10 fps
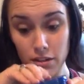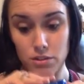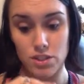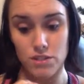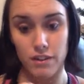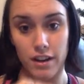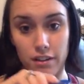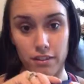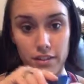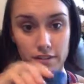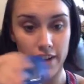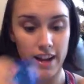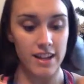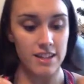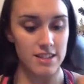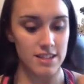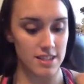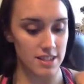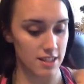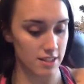which is for healthy fats.